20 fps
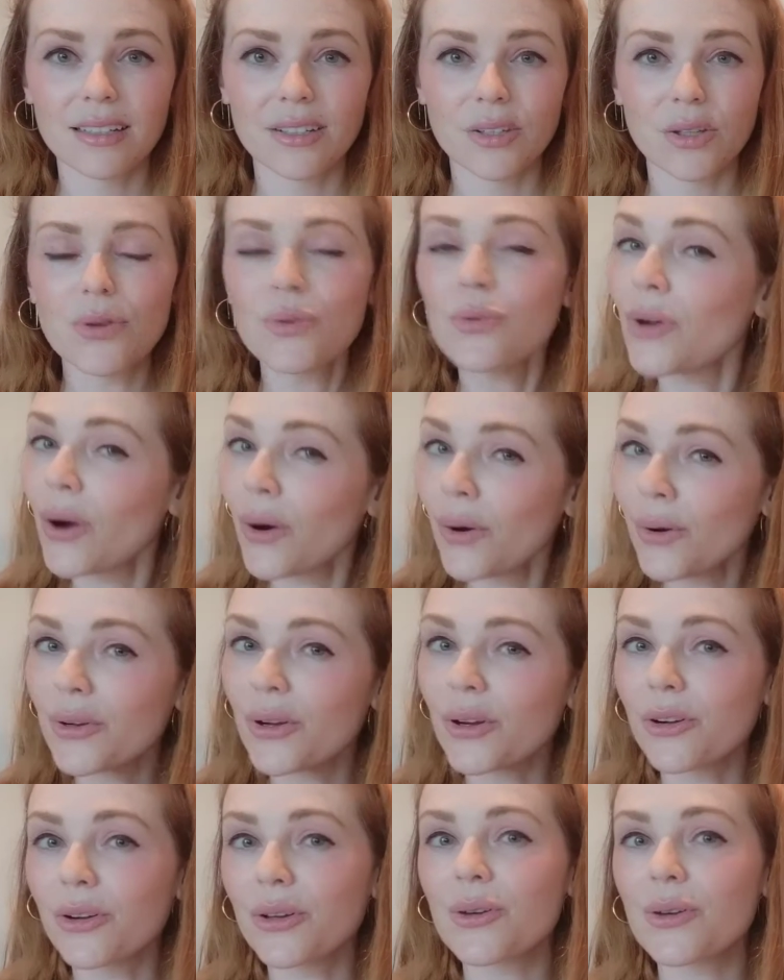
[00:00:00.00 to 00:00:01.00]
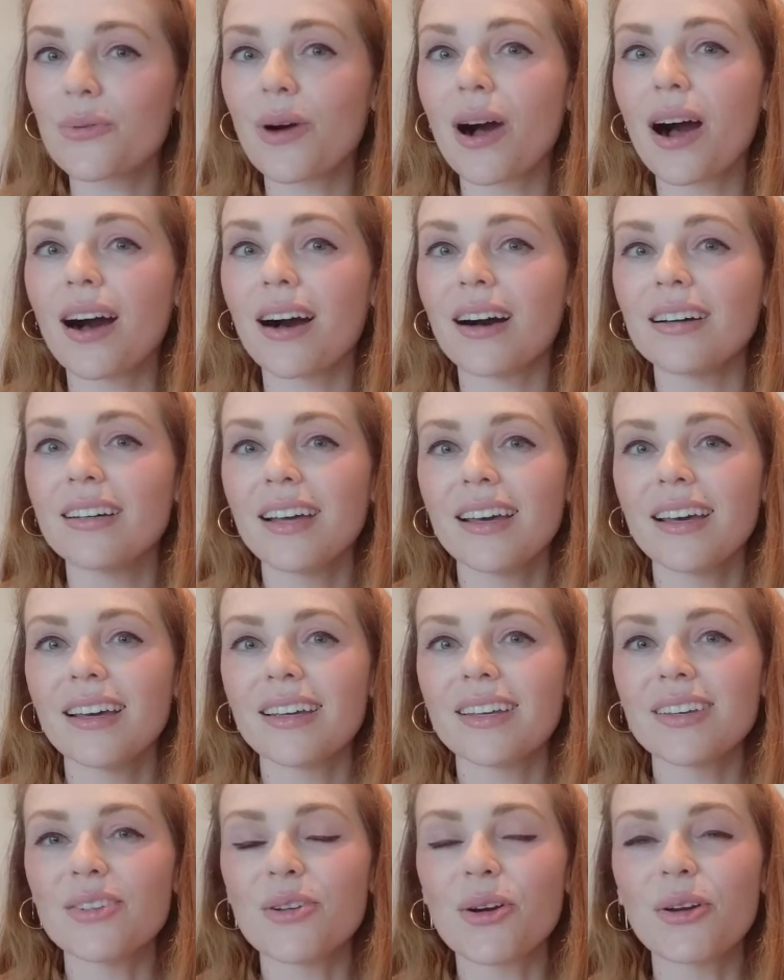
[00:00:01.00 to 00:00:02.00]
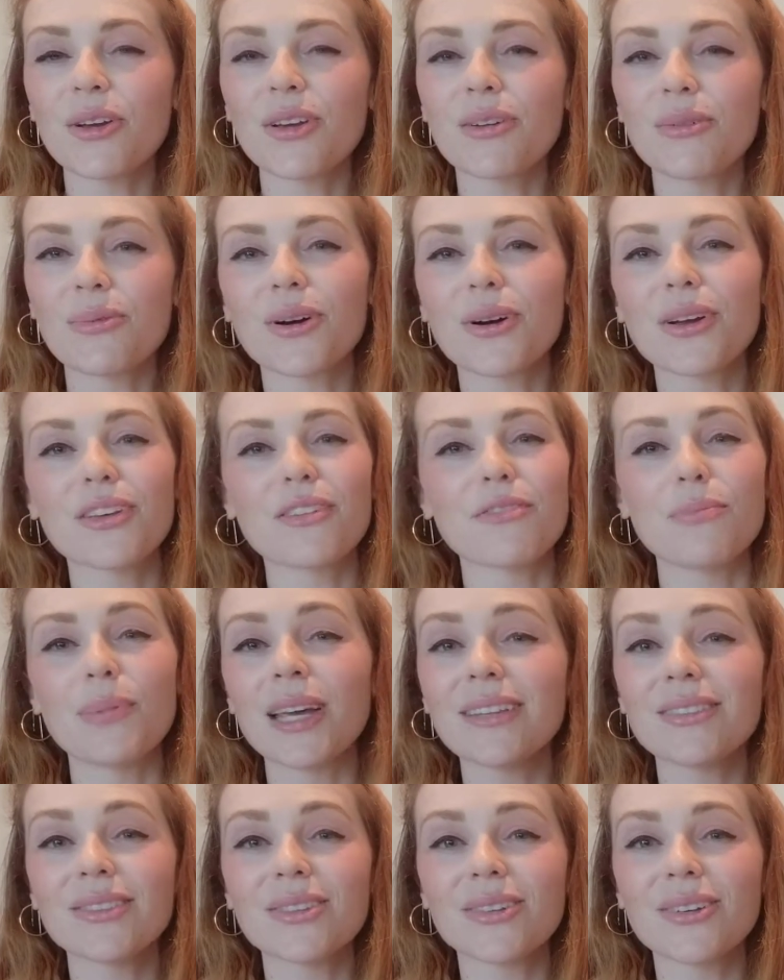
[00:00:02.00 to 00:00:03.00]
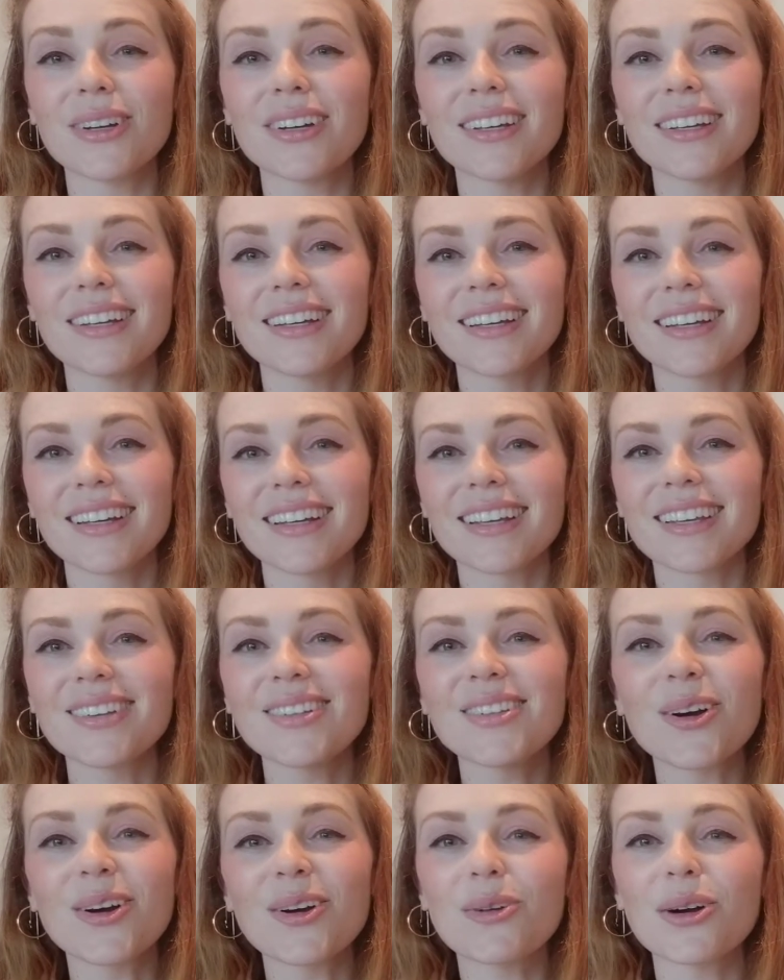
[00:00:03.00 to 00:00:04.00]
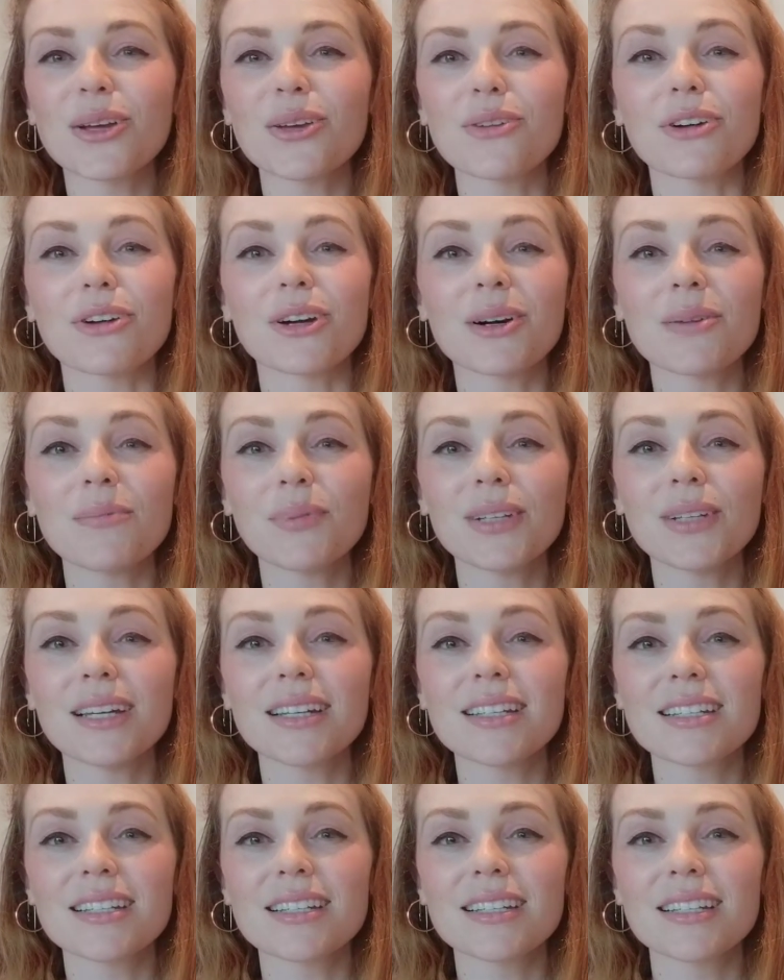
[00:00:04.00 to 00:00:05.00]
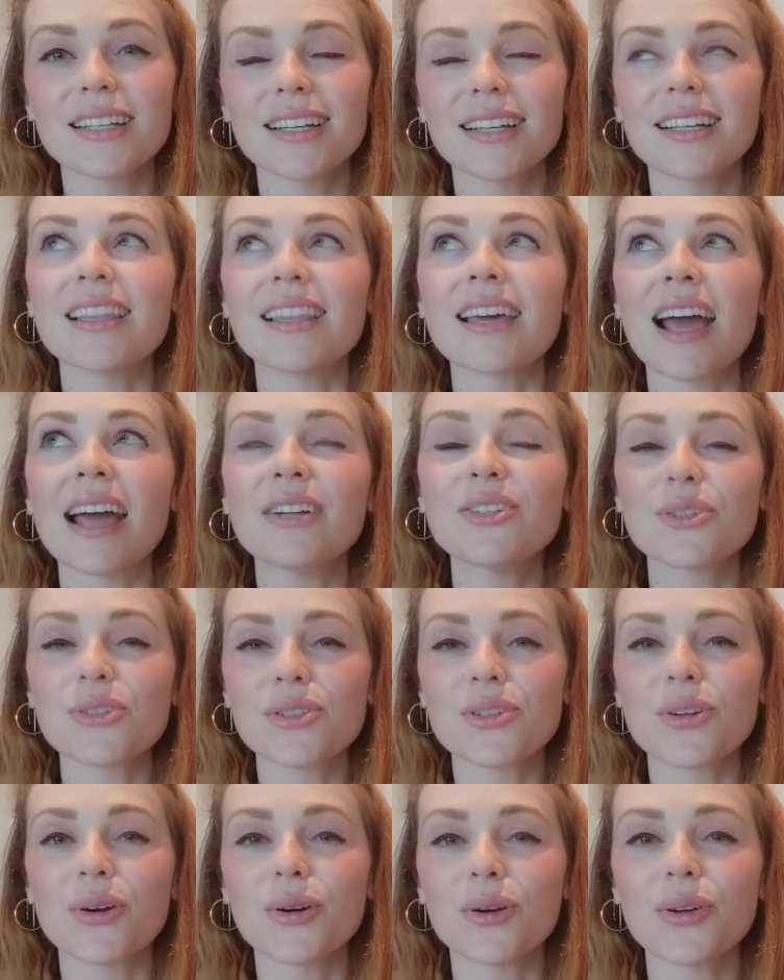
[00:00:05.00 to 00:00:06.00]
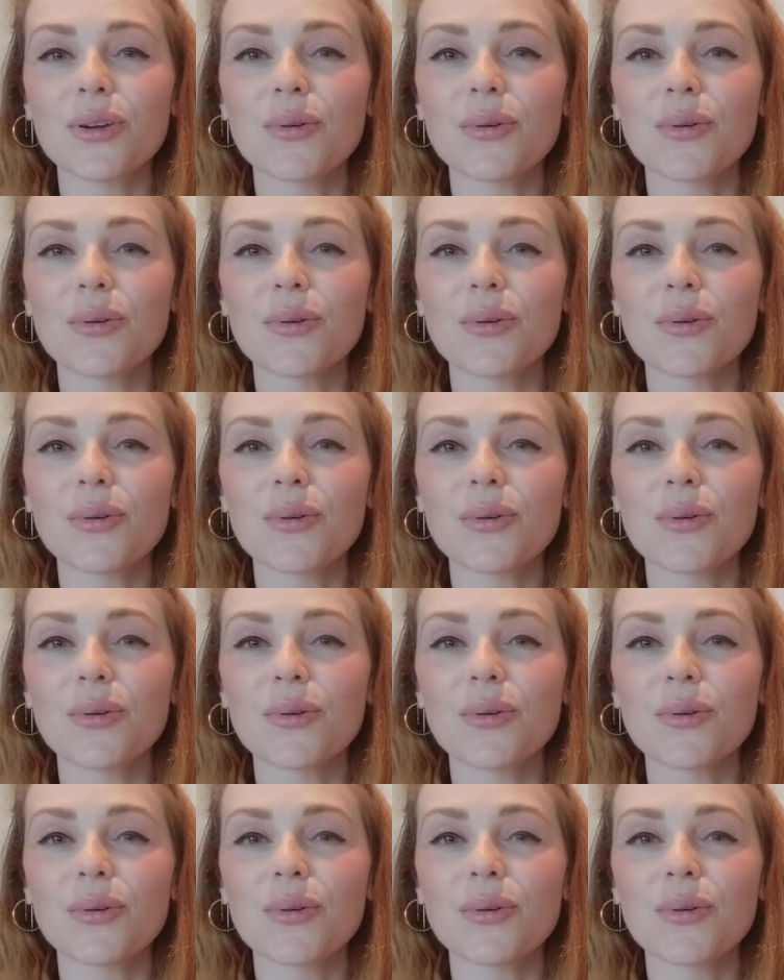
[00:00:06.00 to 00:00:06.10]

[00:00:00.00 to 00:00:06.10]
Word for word: You know who you are. You know what you've been through. You know what you've accomplished. And the angels know who you